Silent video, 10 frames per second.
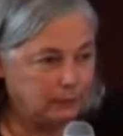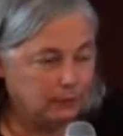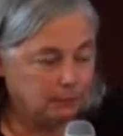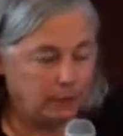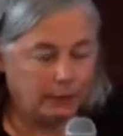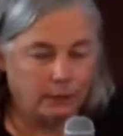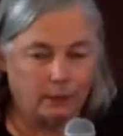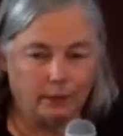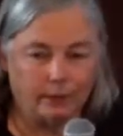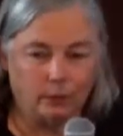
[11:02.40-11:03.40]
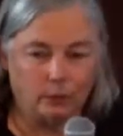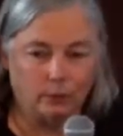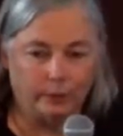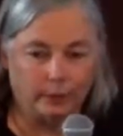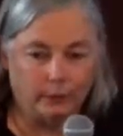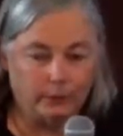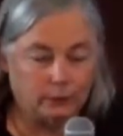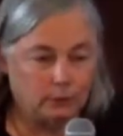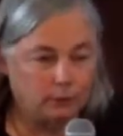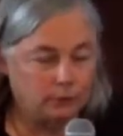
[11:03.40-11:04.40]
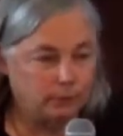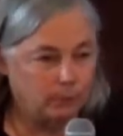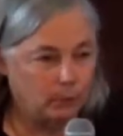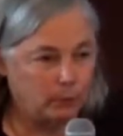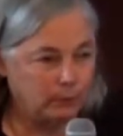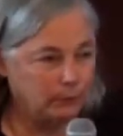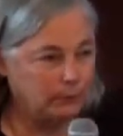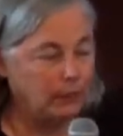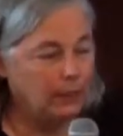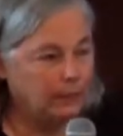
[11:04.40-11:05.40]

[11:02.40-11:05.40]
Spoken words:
usually by our local air resources boards.